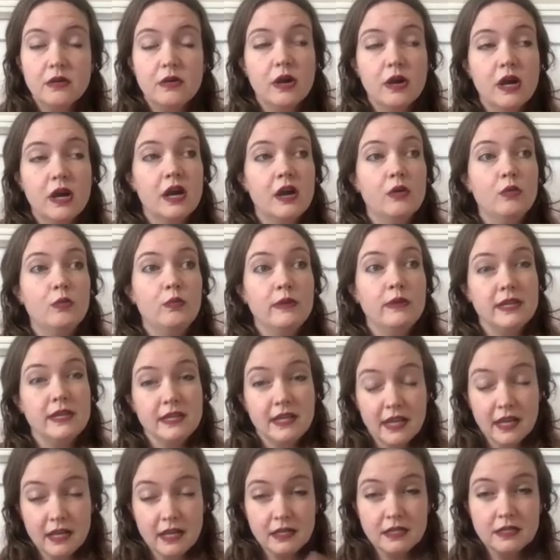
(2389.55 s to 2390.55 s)
Uh, we
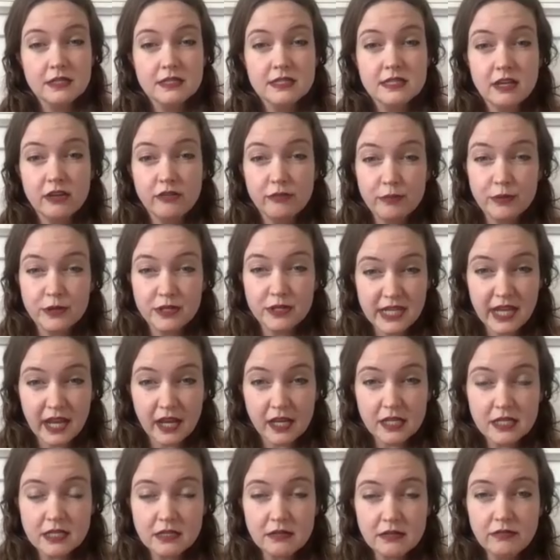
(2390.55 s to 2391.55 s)
get self
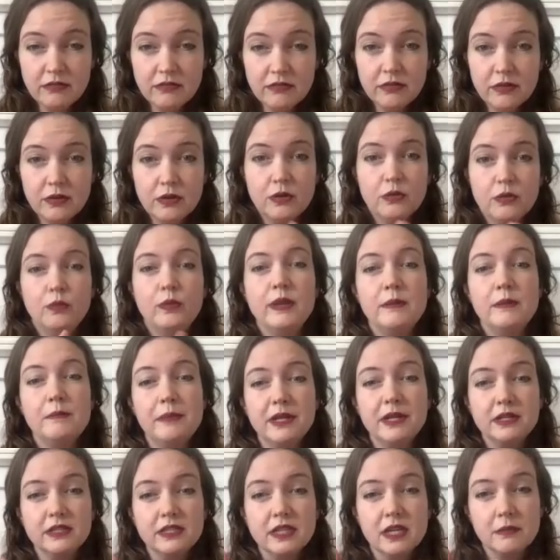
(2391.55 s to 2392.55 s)
protective. We
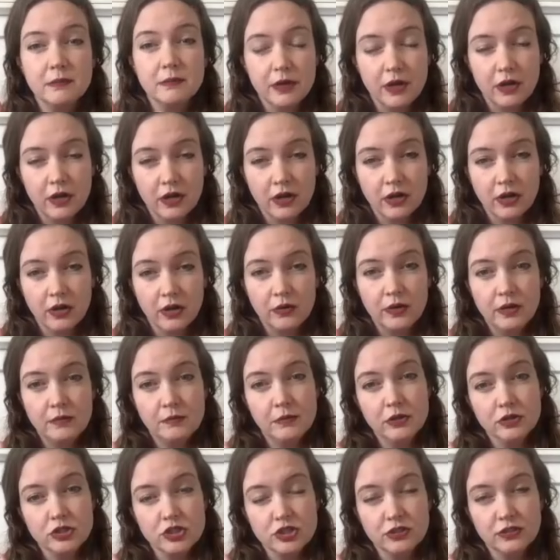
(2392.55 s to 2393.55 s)
build up our own
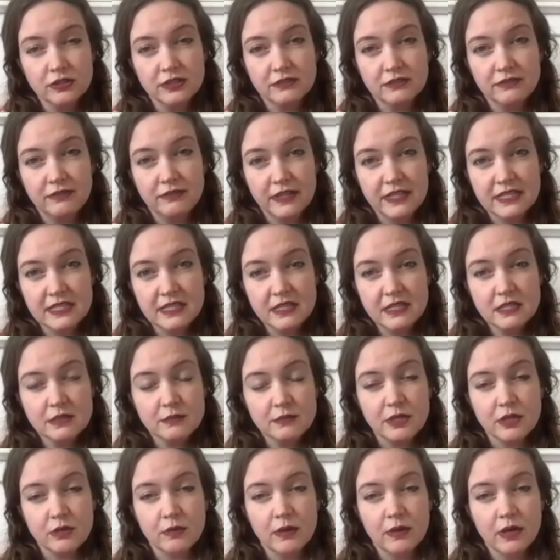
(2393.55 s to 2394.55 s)
emotional defenses.
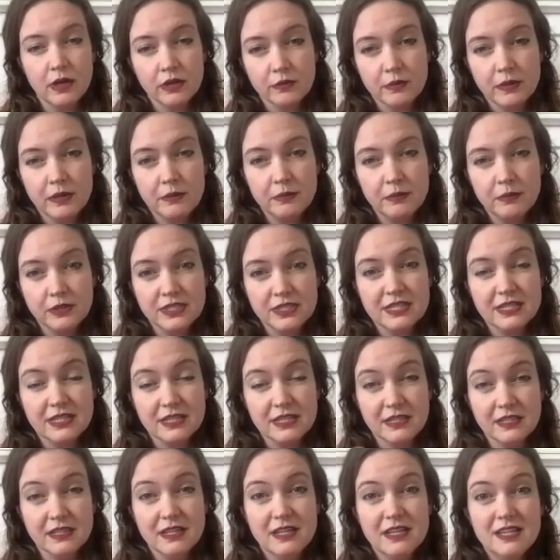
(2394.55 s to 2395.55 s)
We don't want other people
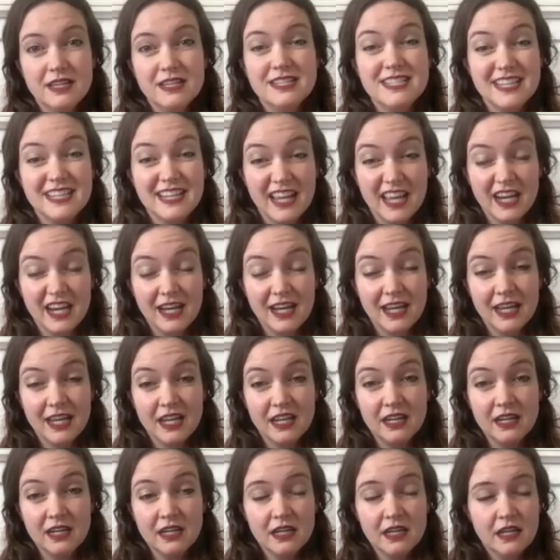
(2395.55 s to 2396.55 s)
to to get
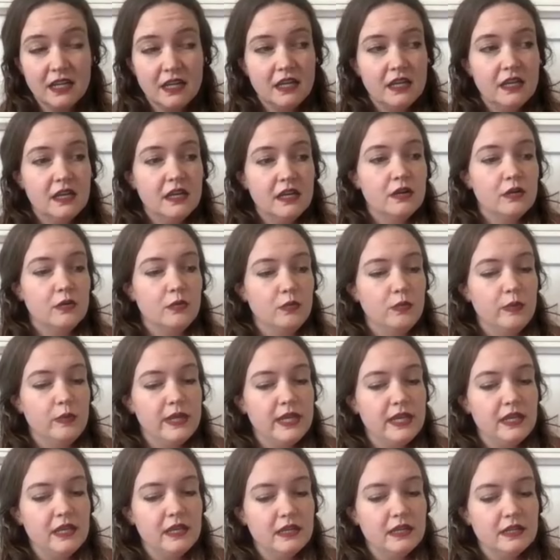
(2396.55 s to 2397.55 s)
in.
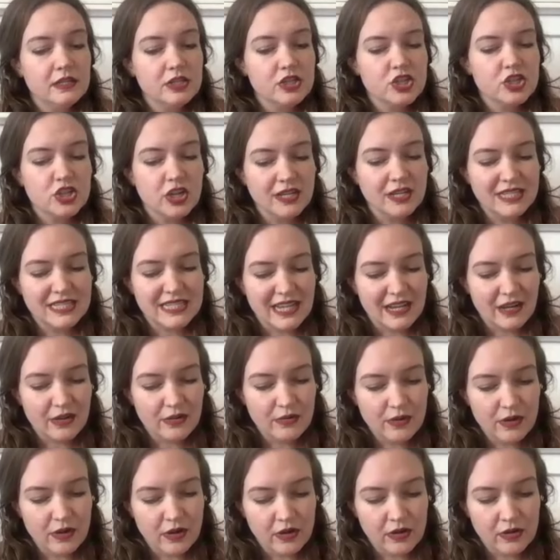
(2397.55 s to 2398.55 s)
We shut
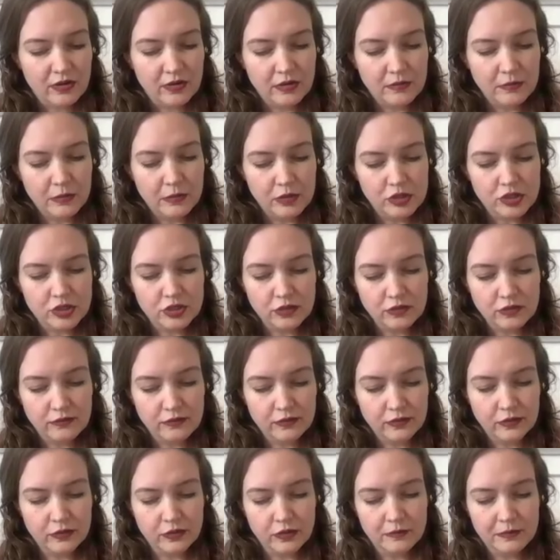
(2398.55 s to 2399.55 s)
down our own emotional
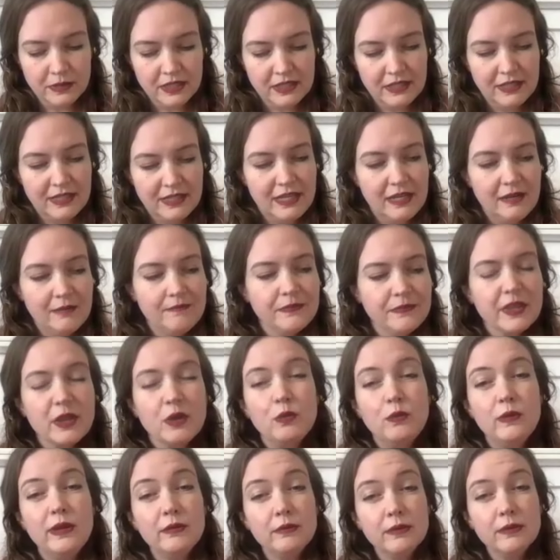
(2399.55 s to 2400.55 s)
vulnerability.
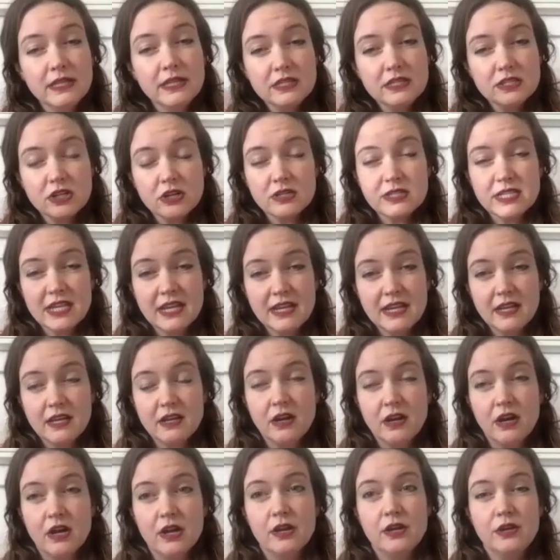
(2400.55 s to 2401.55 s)
We really start taking
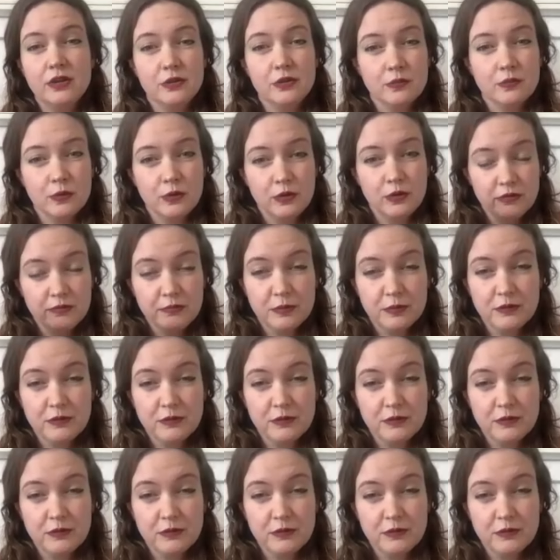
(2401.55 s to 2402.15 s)
on the role of